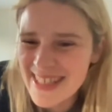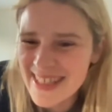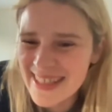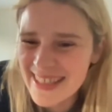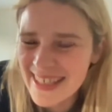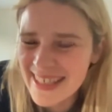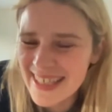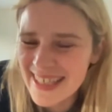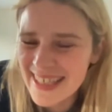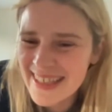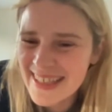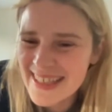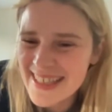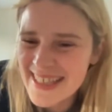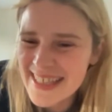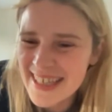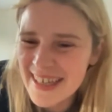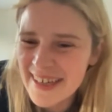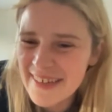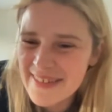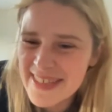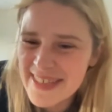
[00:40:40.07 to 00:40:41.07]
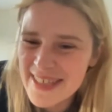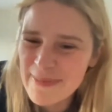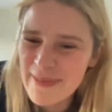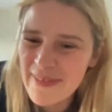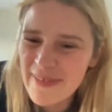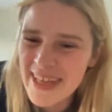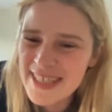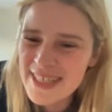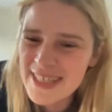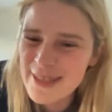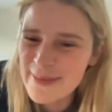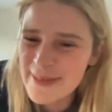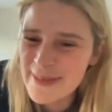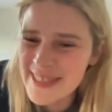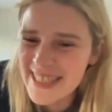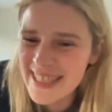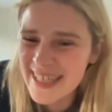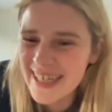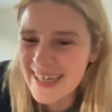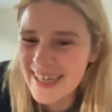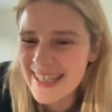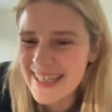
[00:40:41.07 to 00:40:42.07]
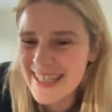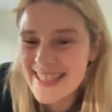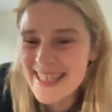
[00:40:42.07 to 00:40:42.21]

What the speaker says: in the staff team of EduSpots in Ghana,